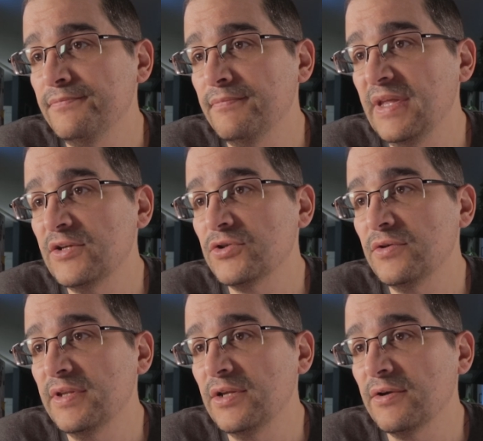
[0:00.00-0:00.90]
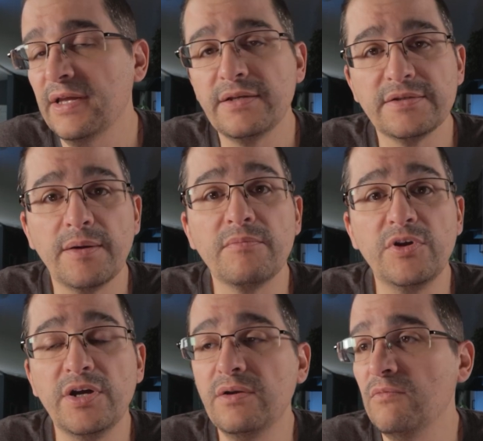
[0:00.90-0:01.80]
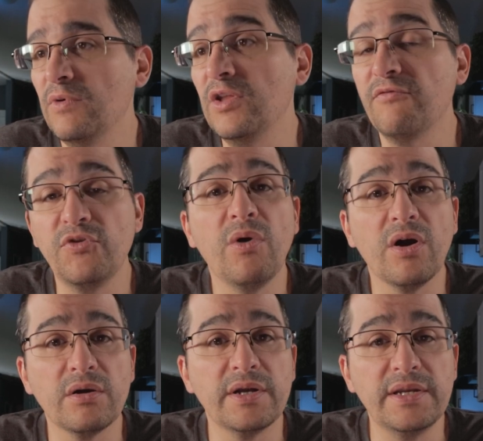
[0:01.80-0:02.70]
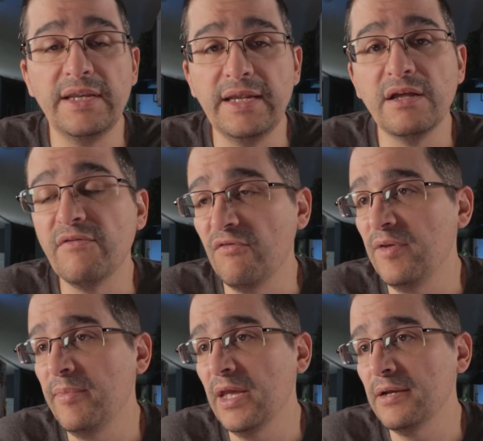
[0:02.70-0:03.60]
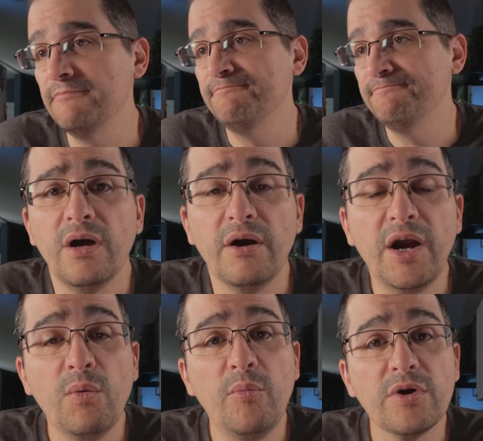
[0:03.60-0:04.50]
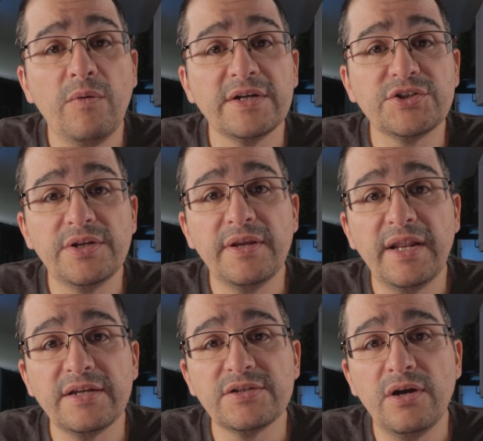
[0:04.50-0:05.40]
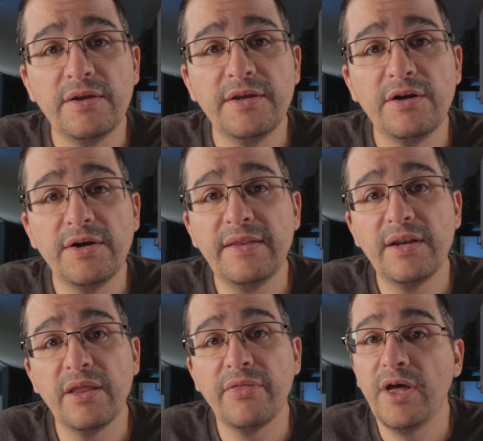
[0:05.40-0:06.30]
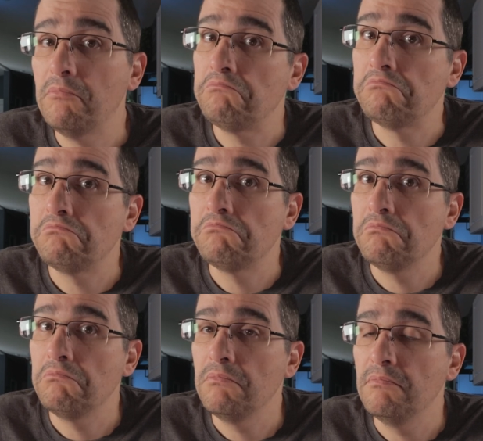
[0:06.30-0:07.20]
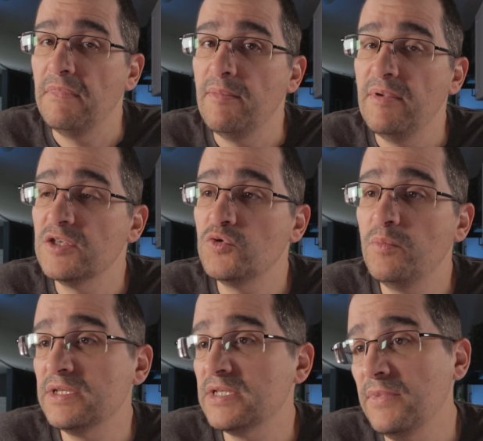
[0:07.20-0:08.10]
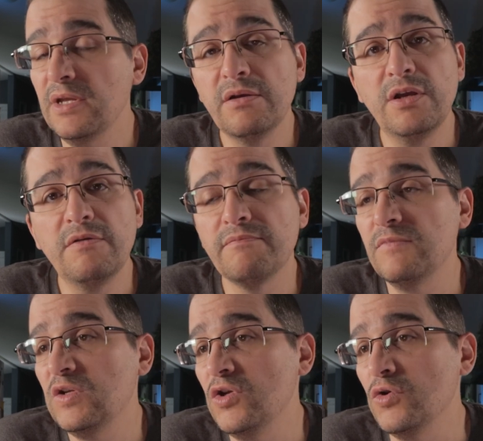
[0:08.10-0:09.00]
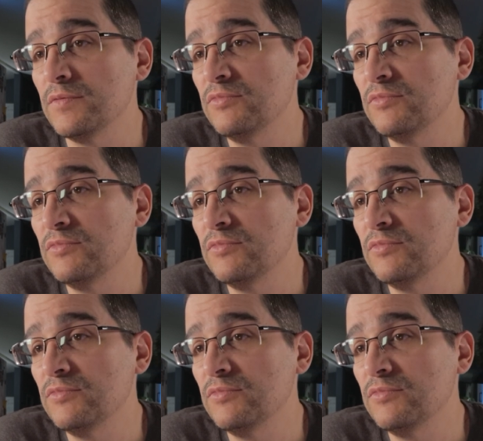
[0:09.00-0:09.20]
make sure that you're getting something good and if you are in need of a VPN. All right, one more question that I saw on the internet that I thought maybe this would be something good to use.